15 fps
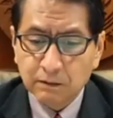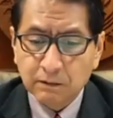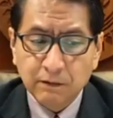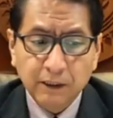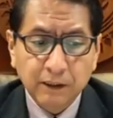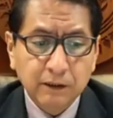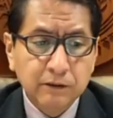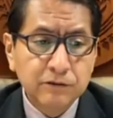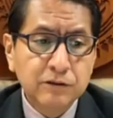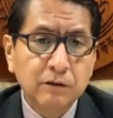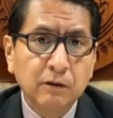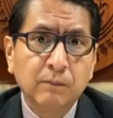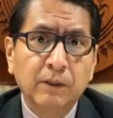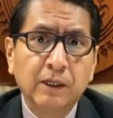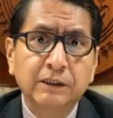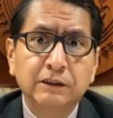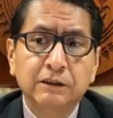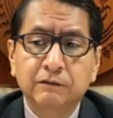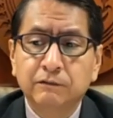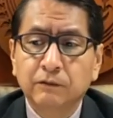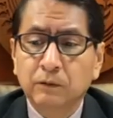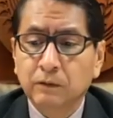Thank you so
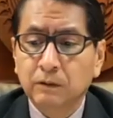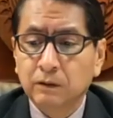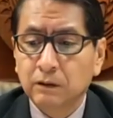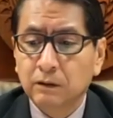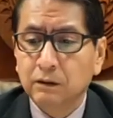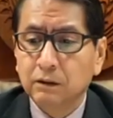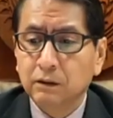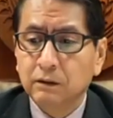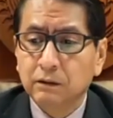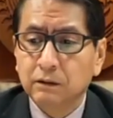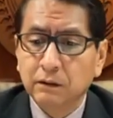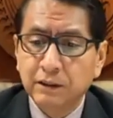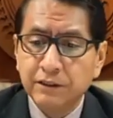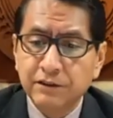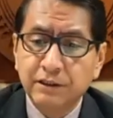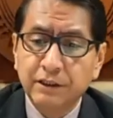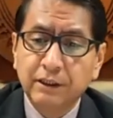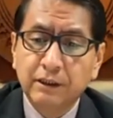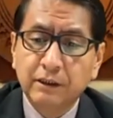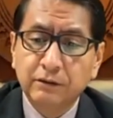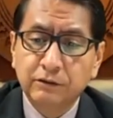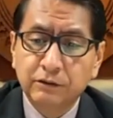much for
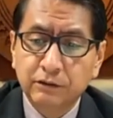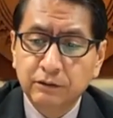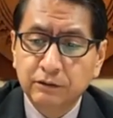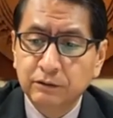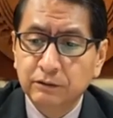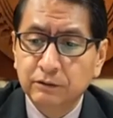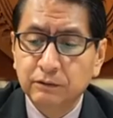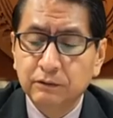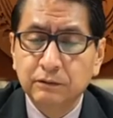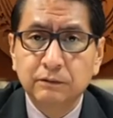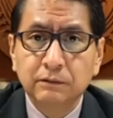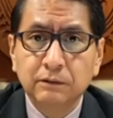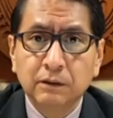listening to